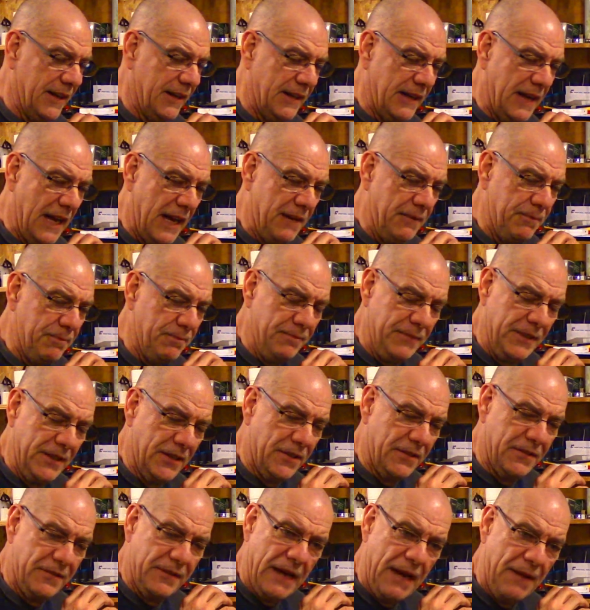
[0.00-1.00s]
I, you
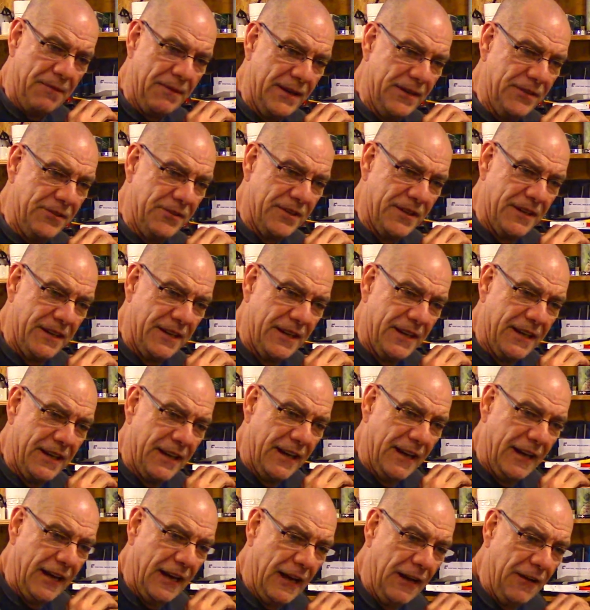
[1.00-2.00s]
know, I mean,
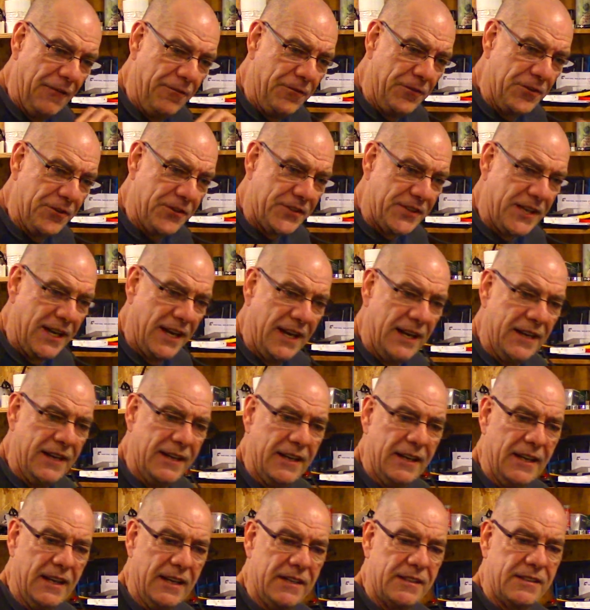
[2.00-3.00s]
if you
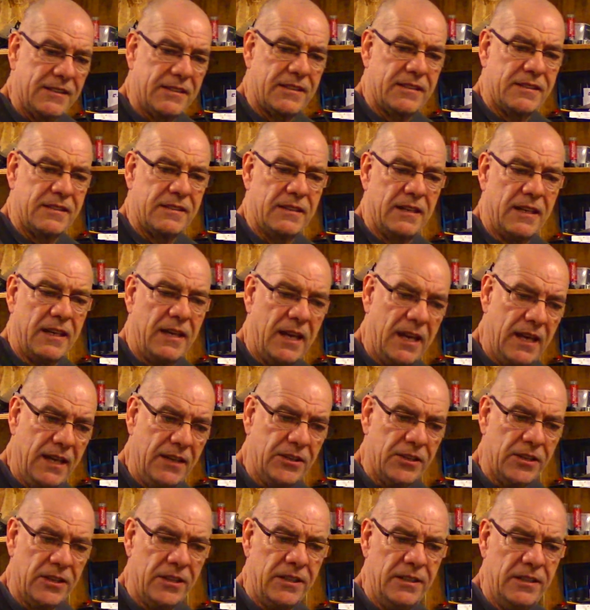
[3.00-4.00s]
say it's
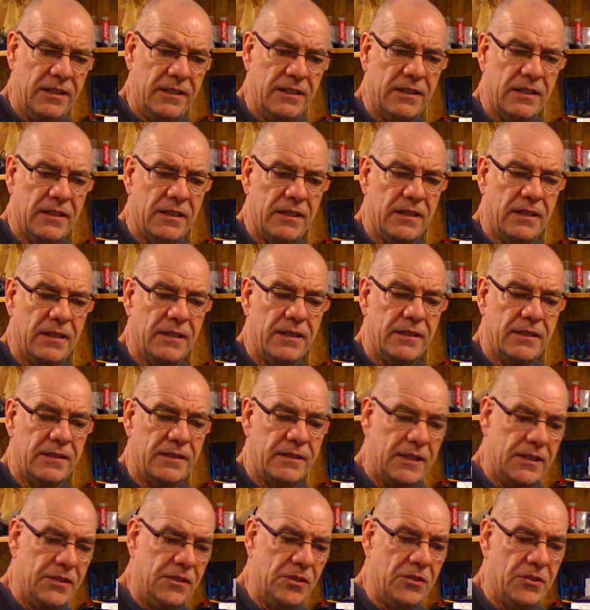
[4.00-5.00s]
heater,
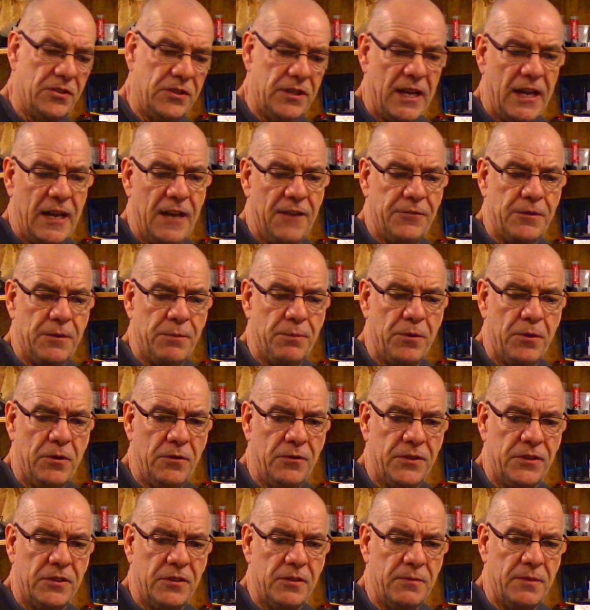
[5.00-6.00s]
then you're gonna have to prove
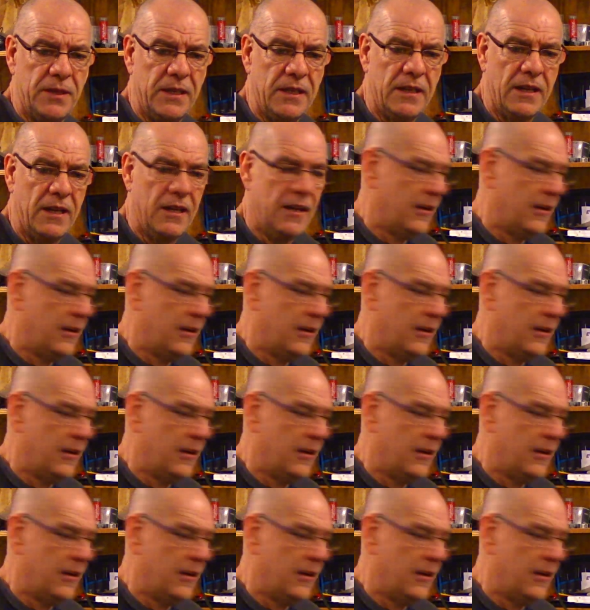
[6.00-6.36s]
it to me.